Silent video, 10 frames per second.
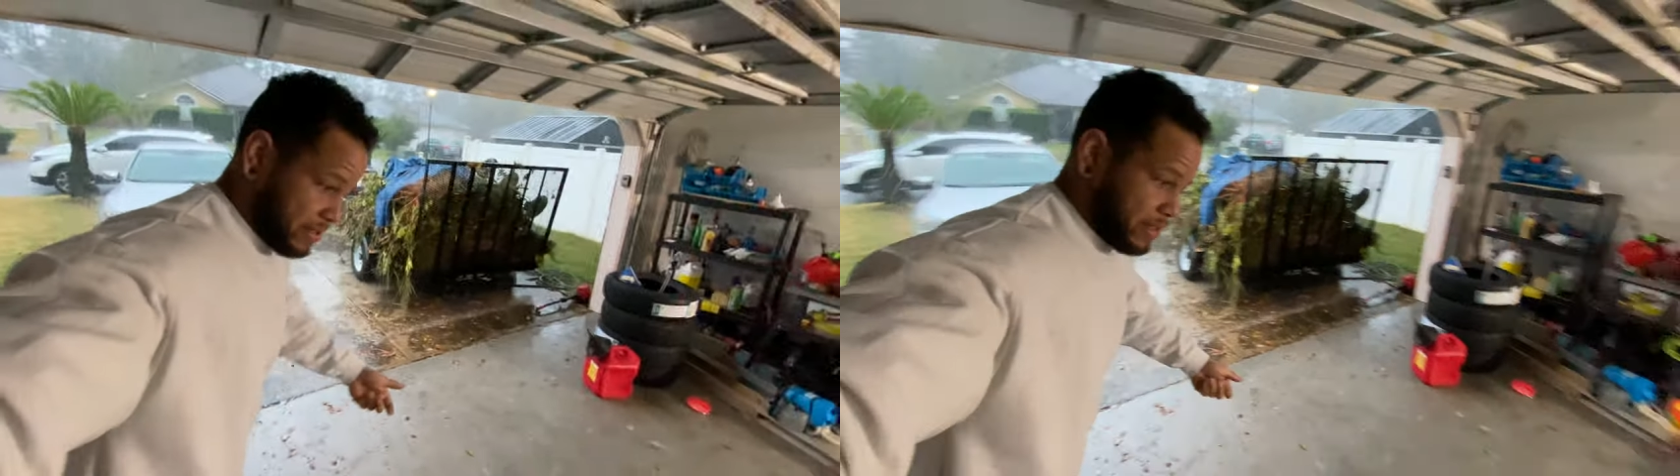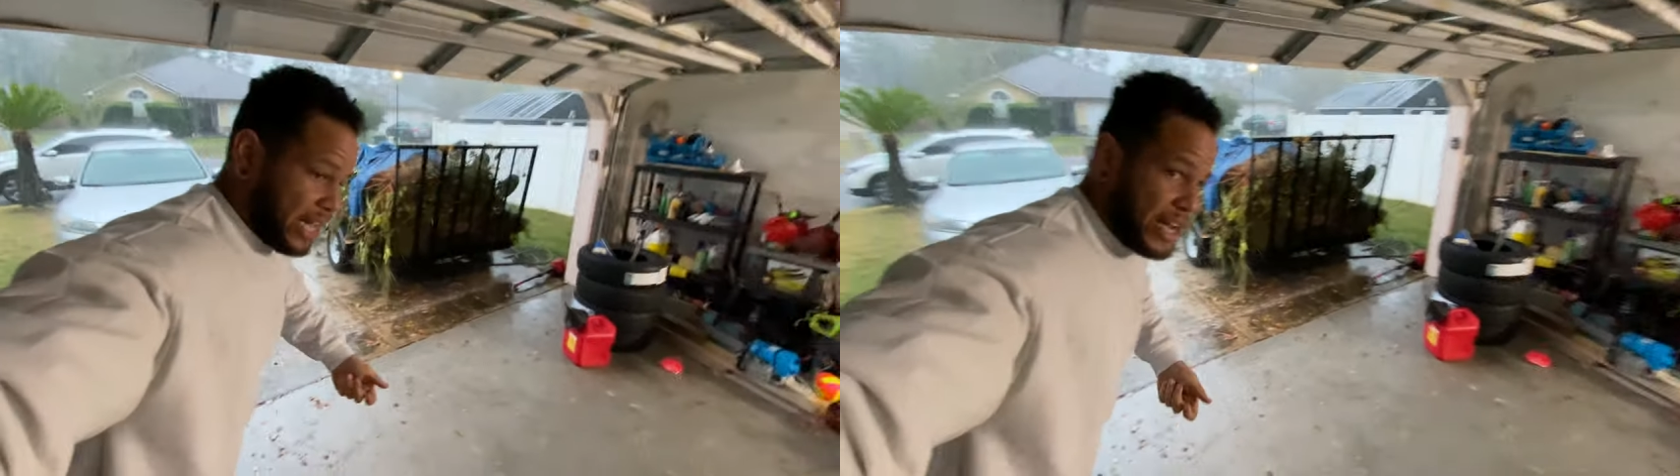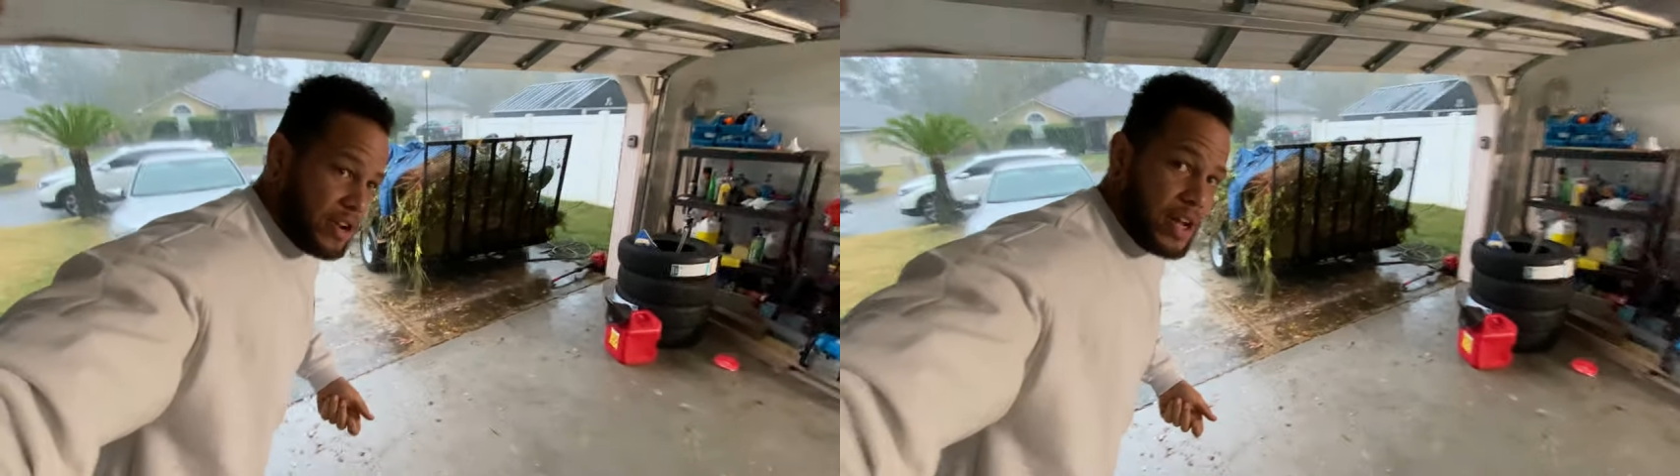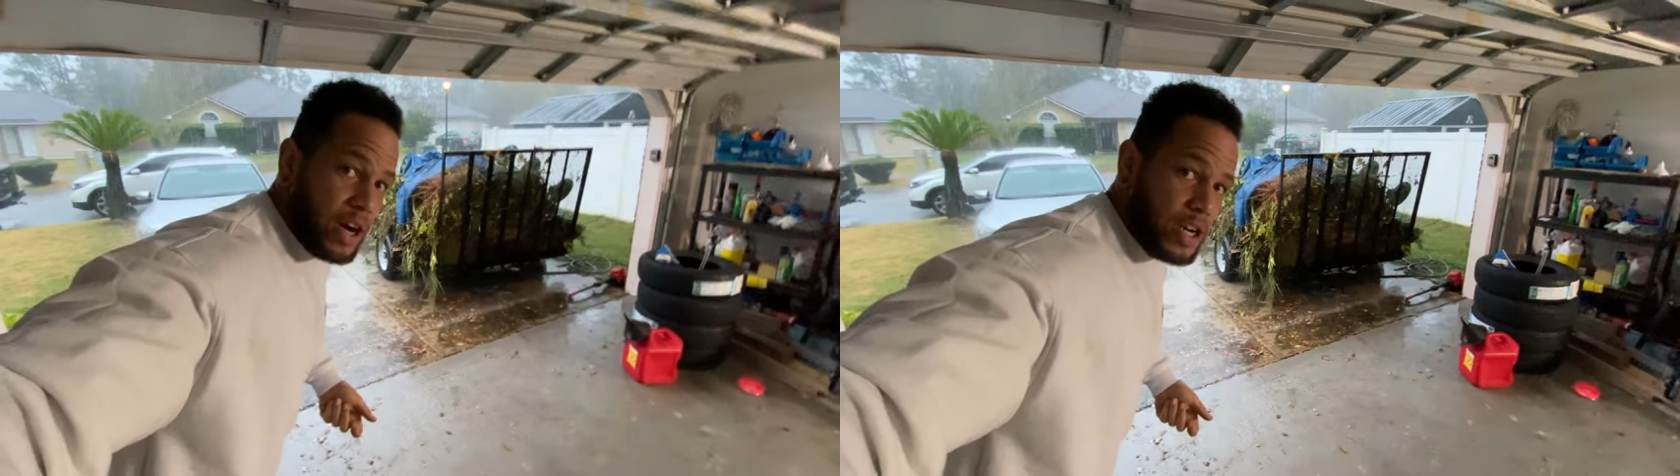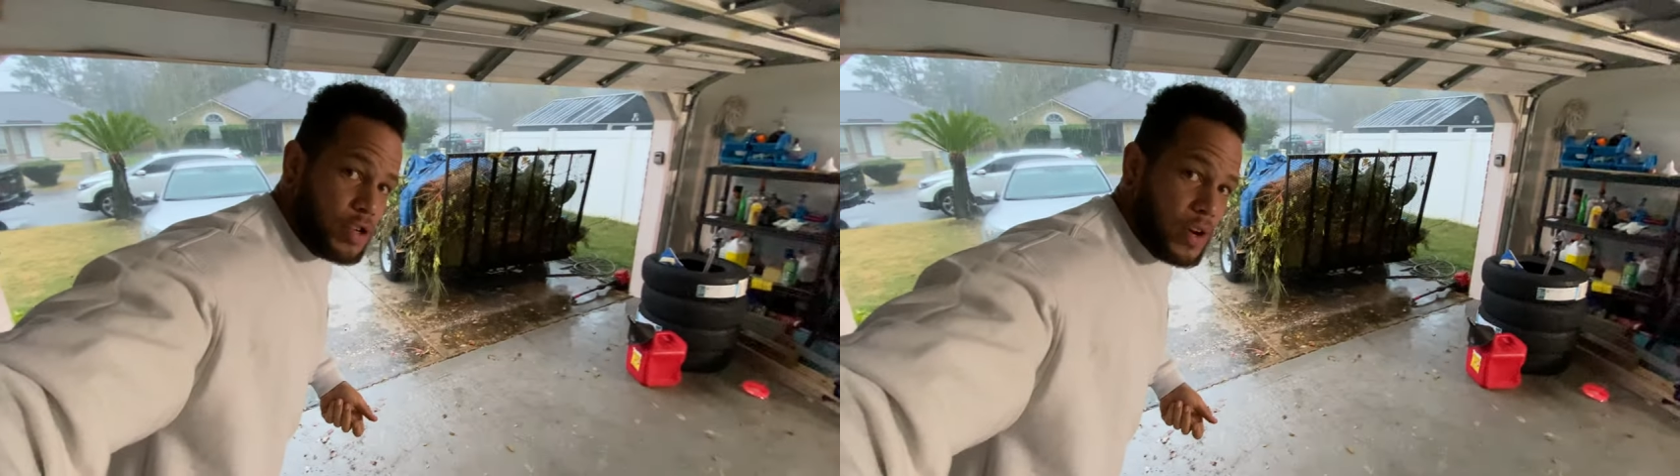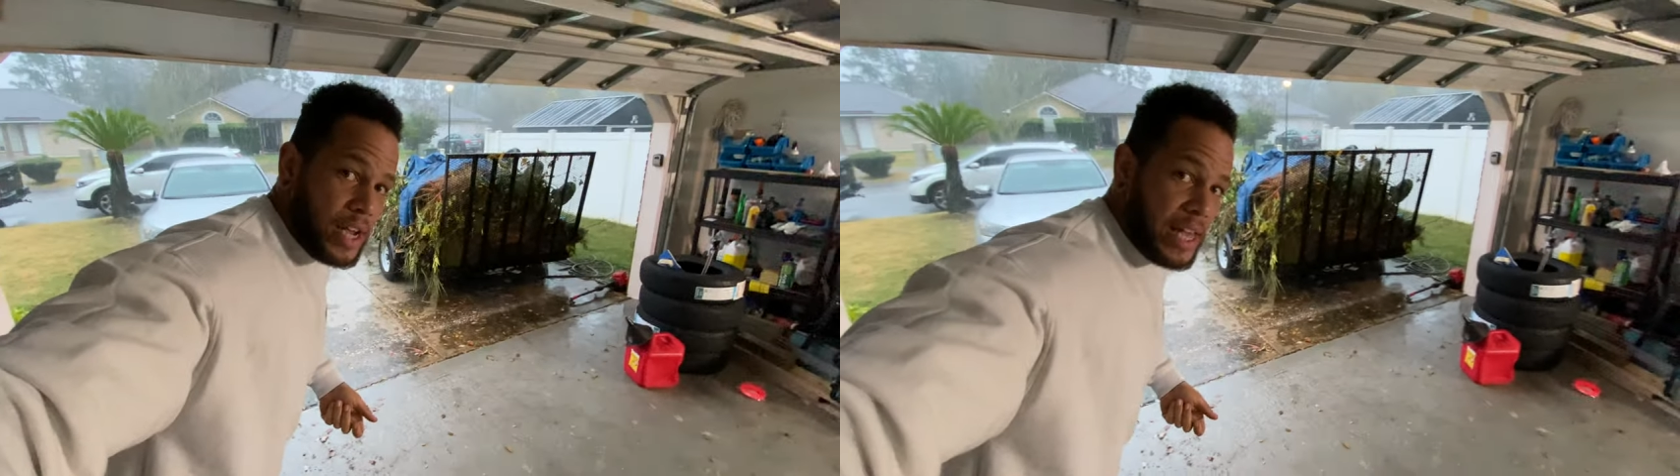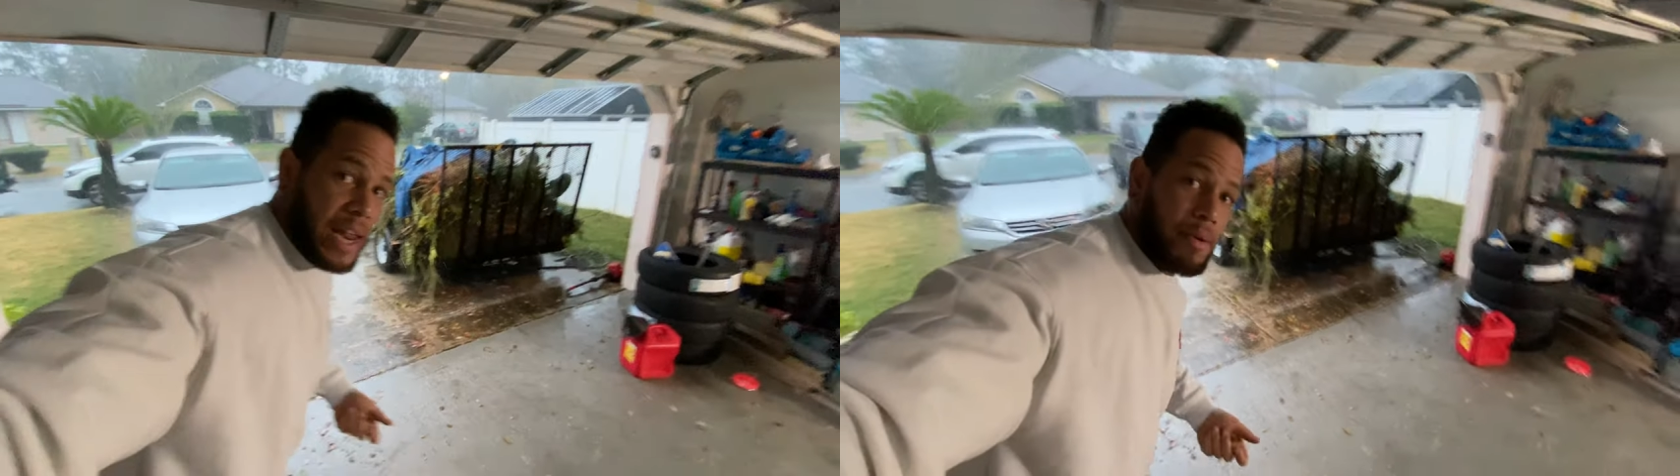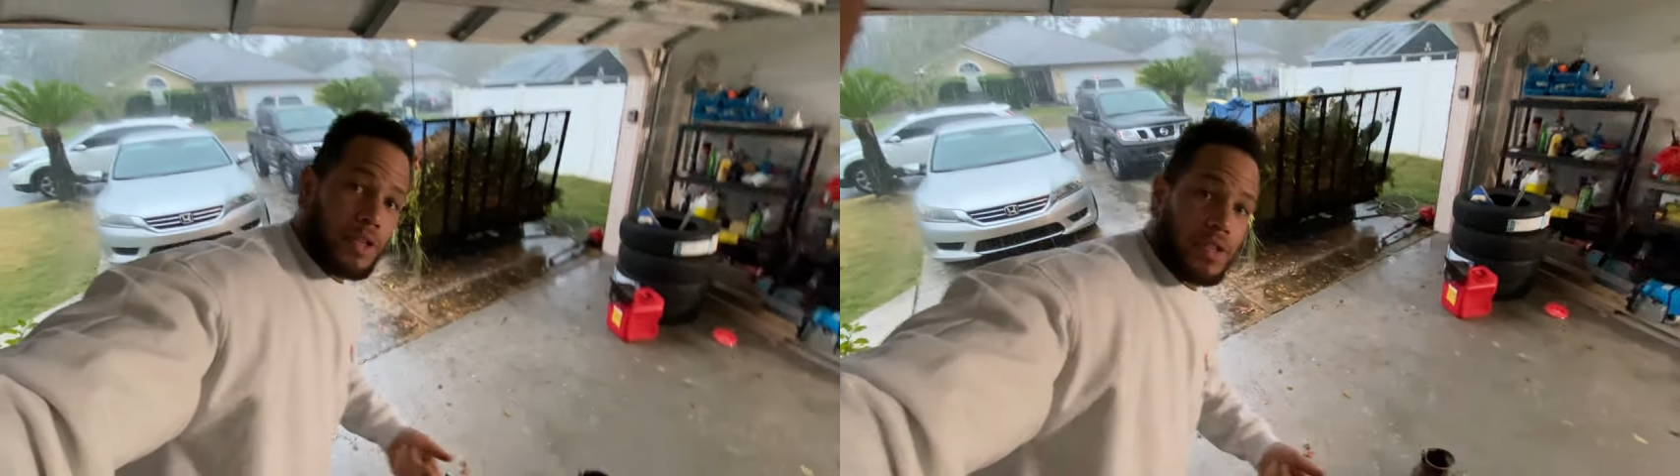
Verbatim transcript: lanyarding on the tree, and I was